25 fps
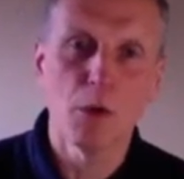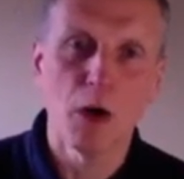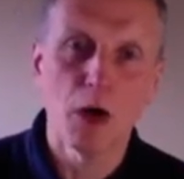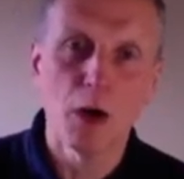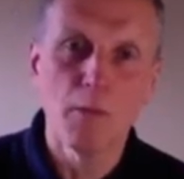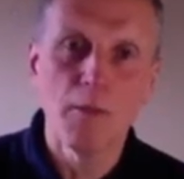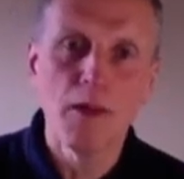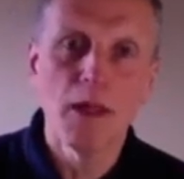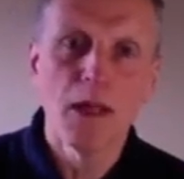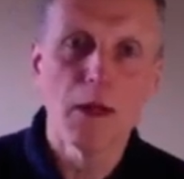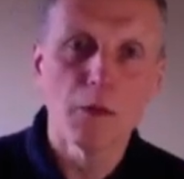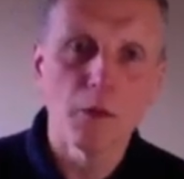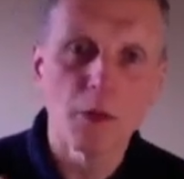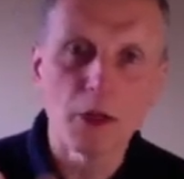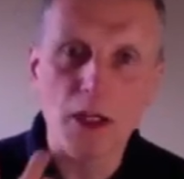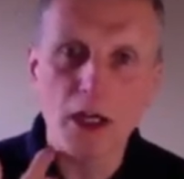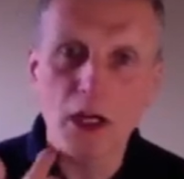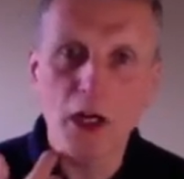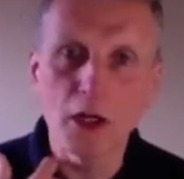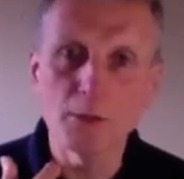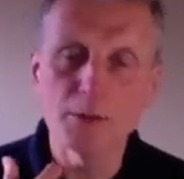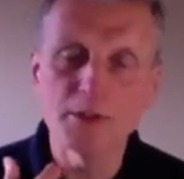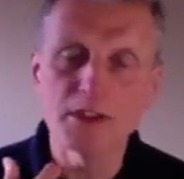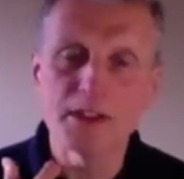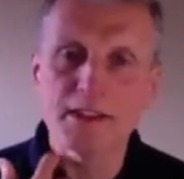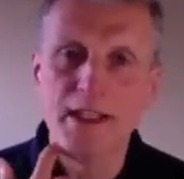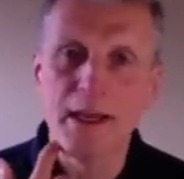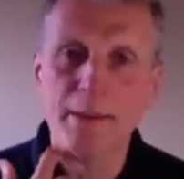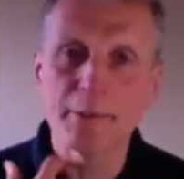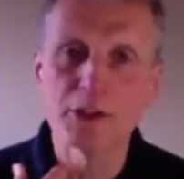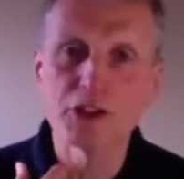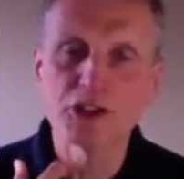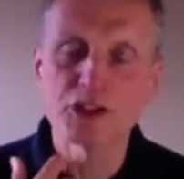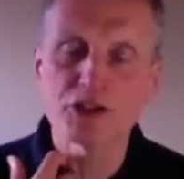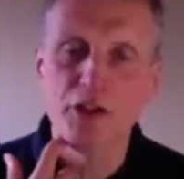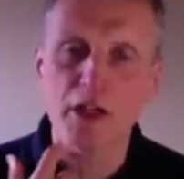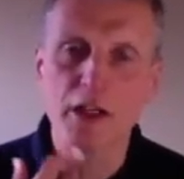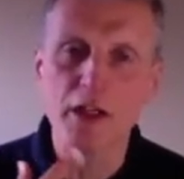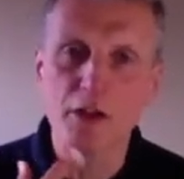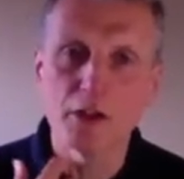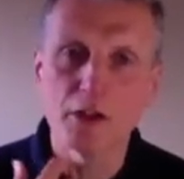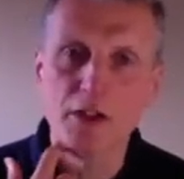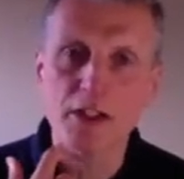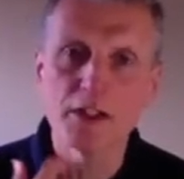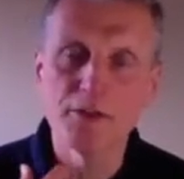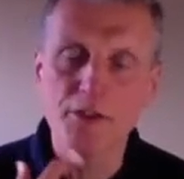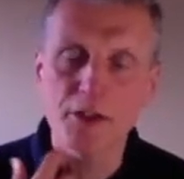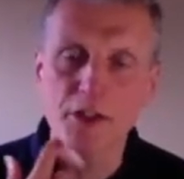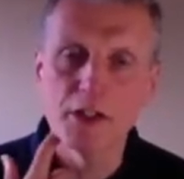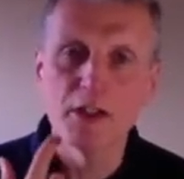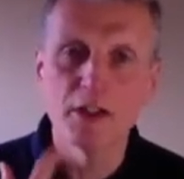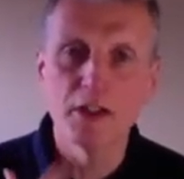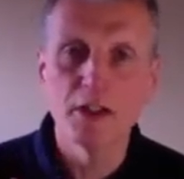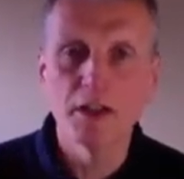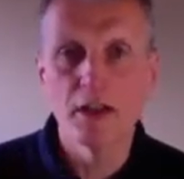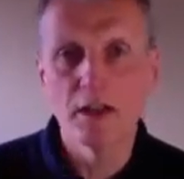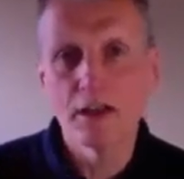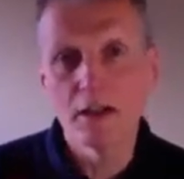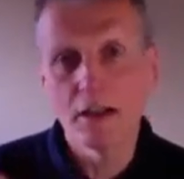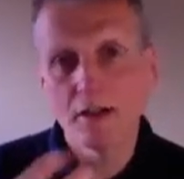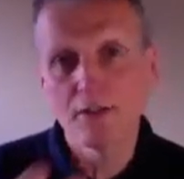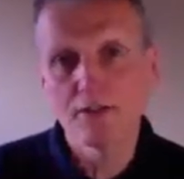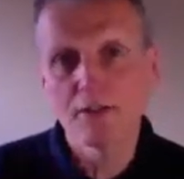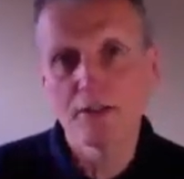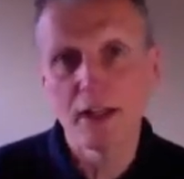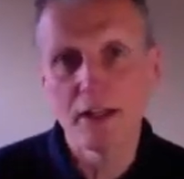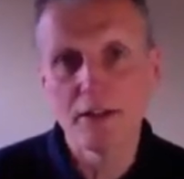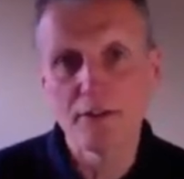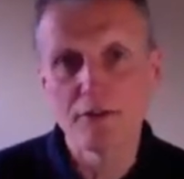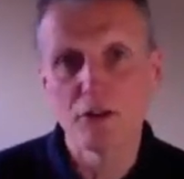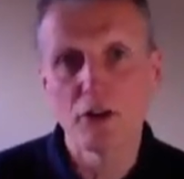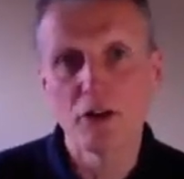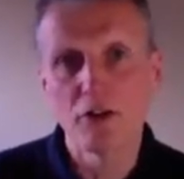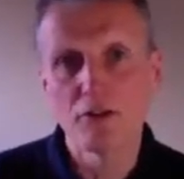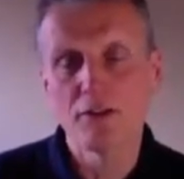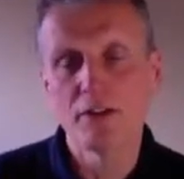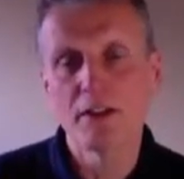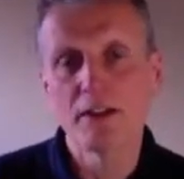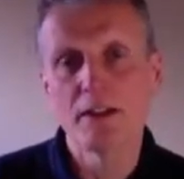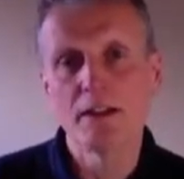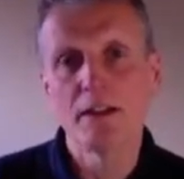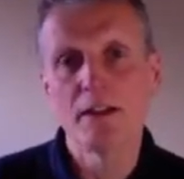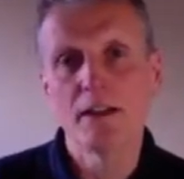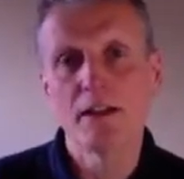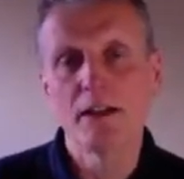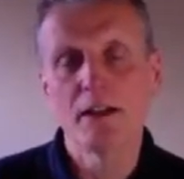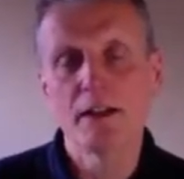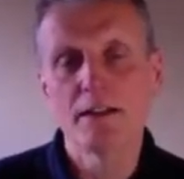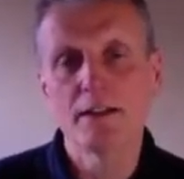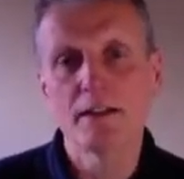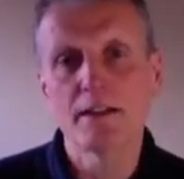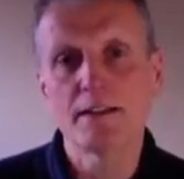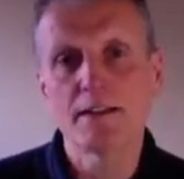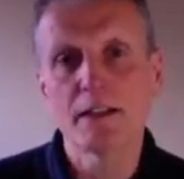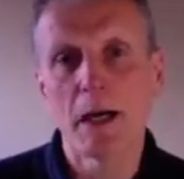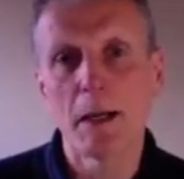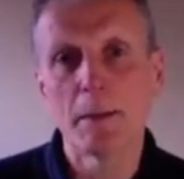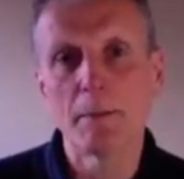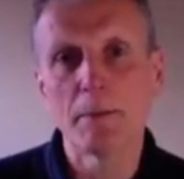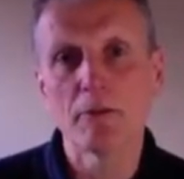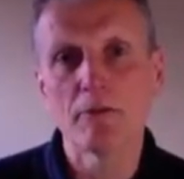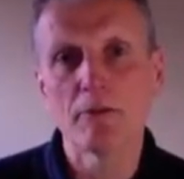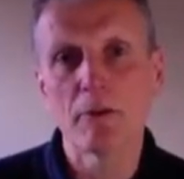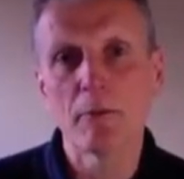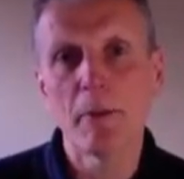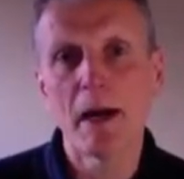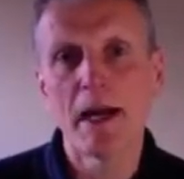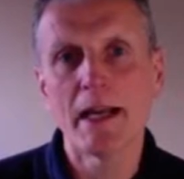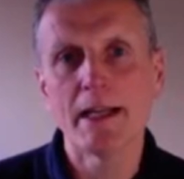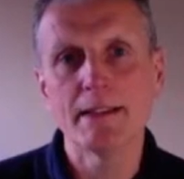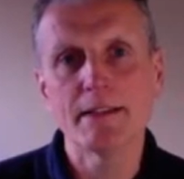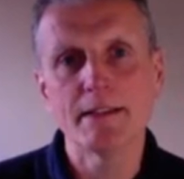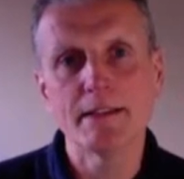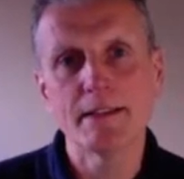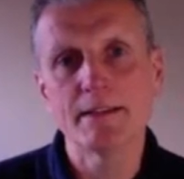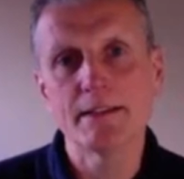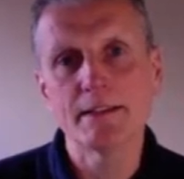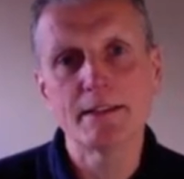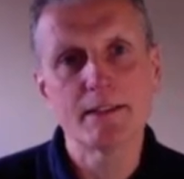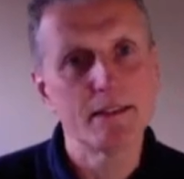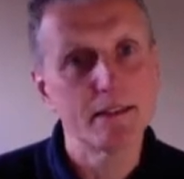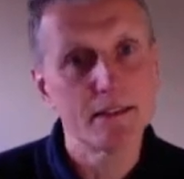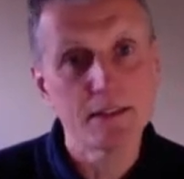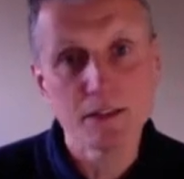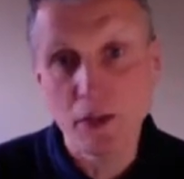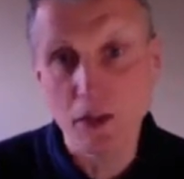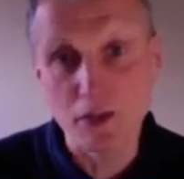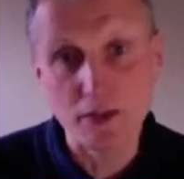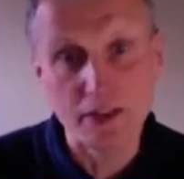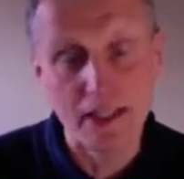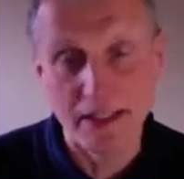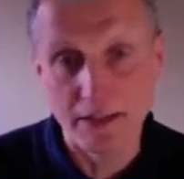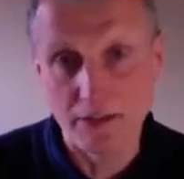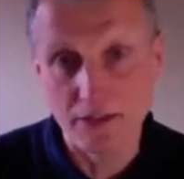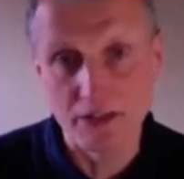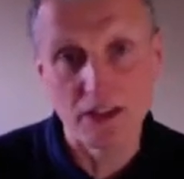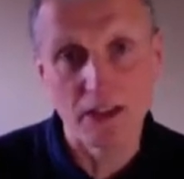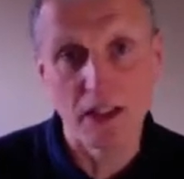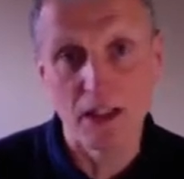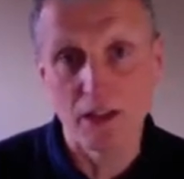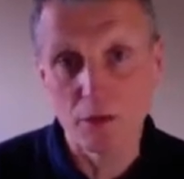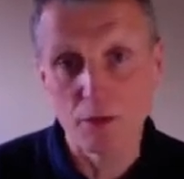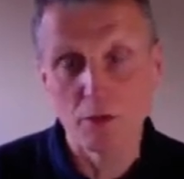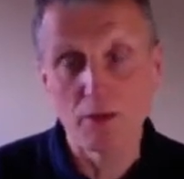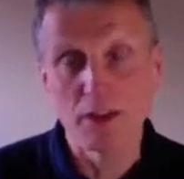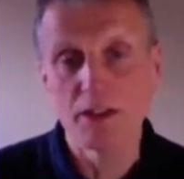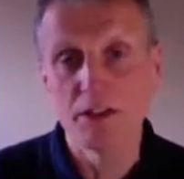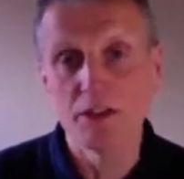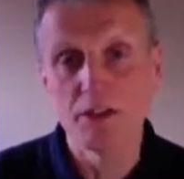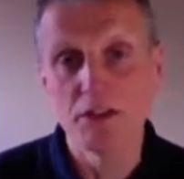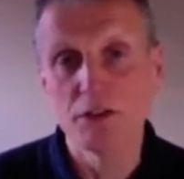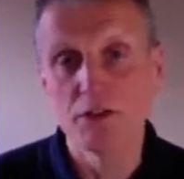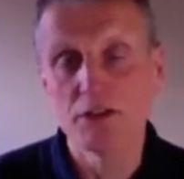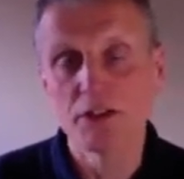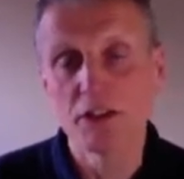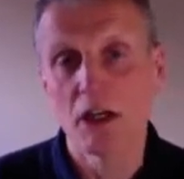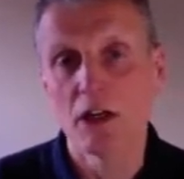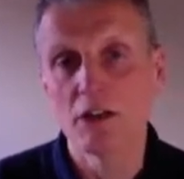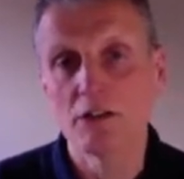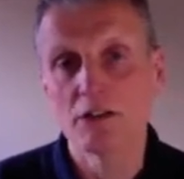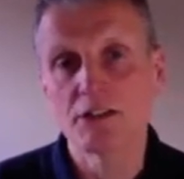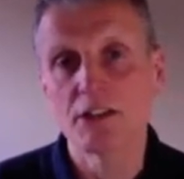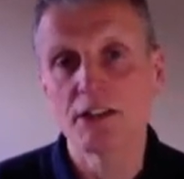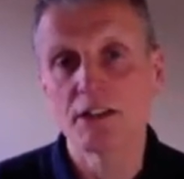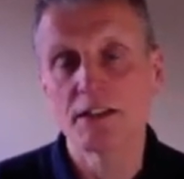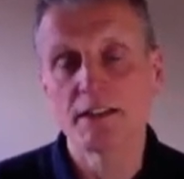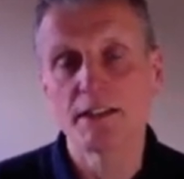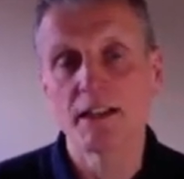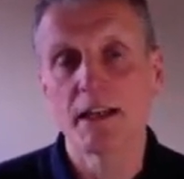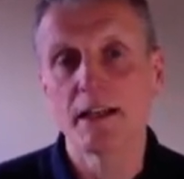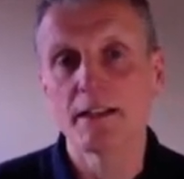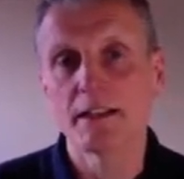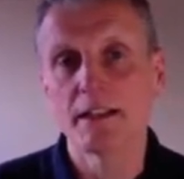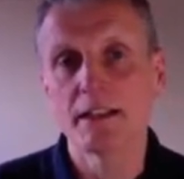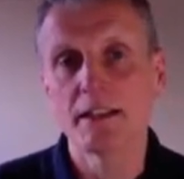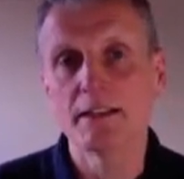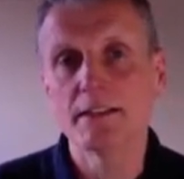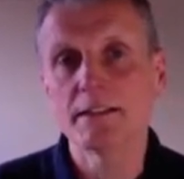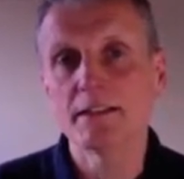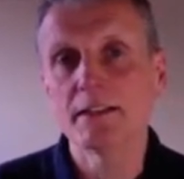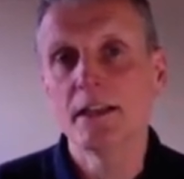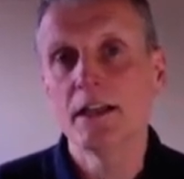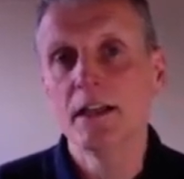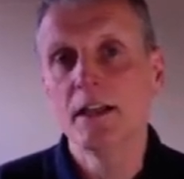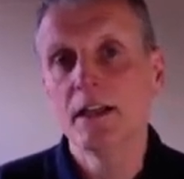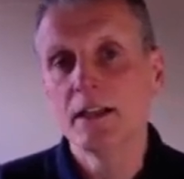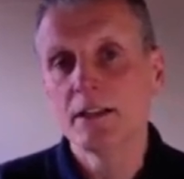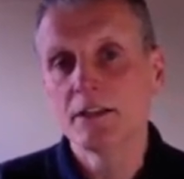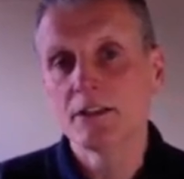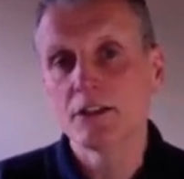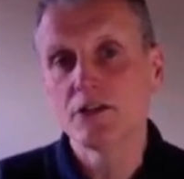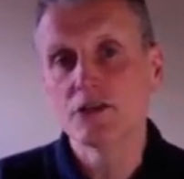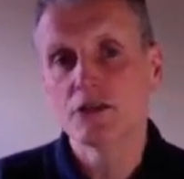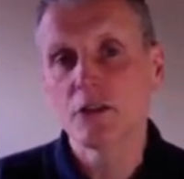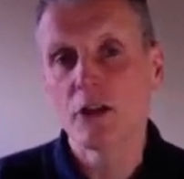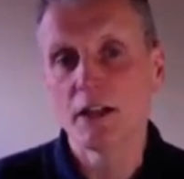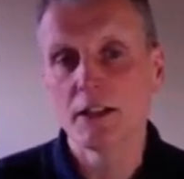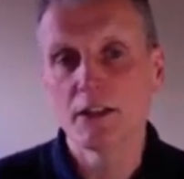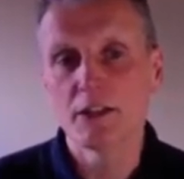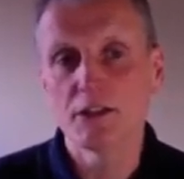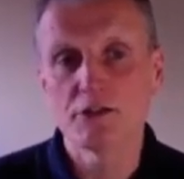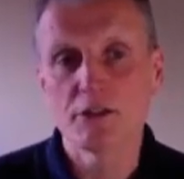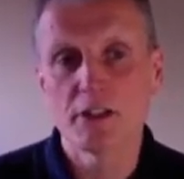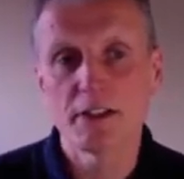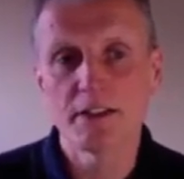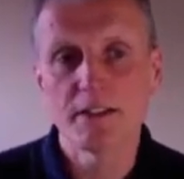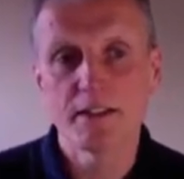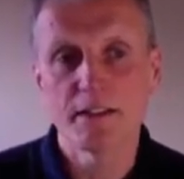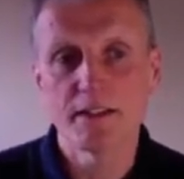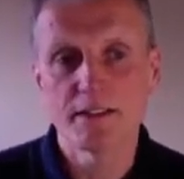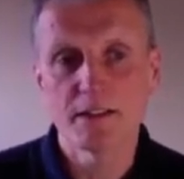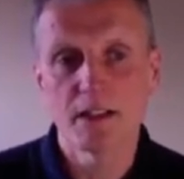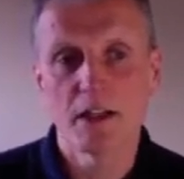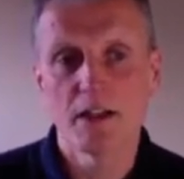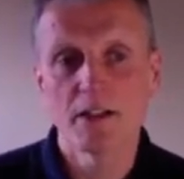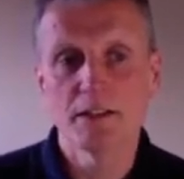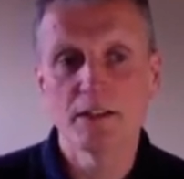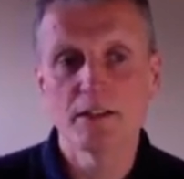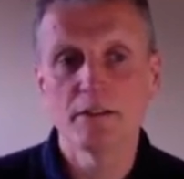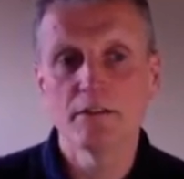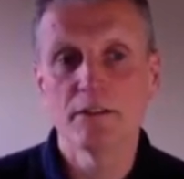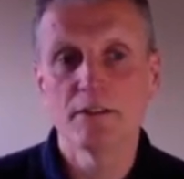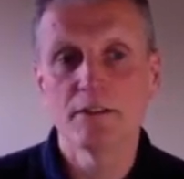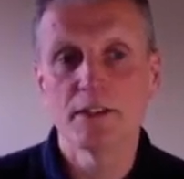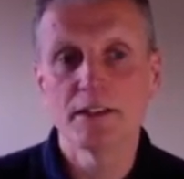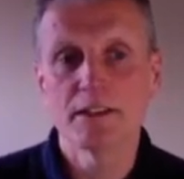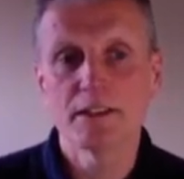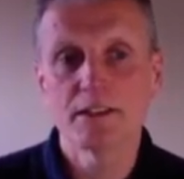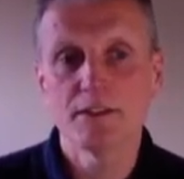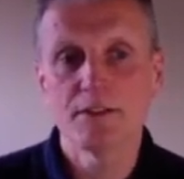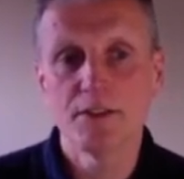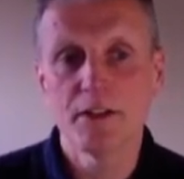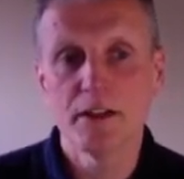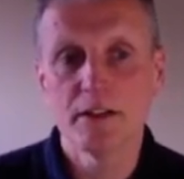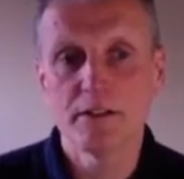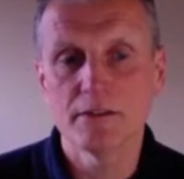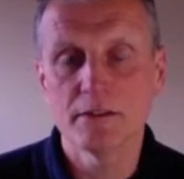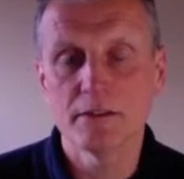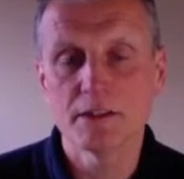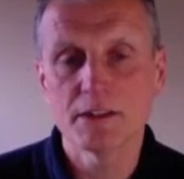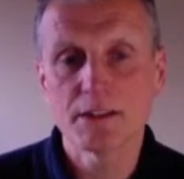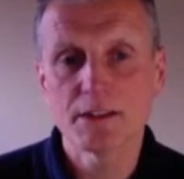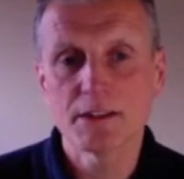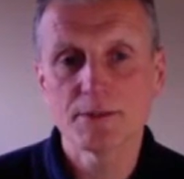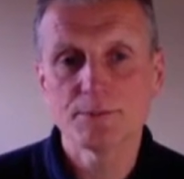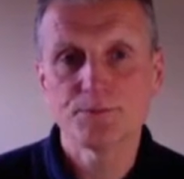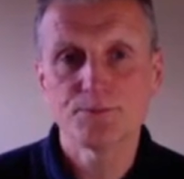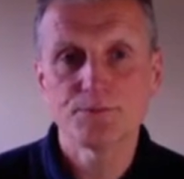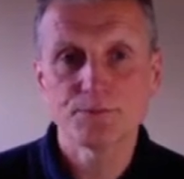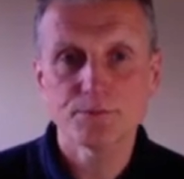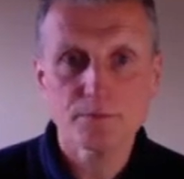Well, what I hope to demonstrate or give you a flavor of in the time that remains is it's not down to luck. We can use coaching techniques to try and address this idea of interference.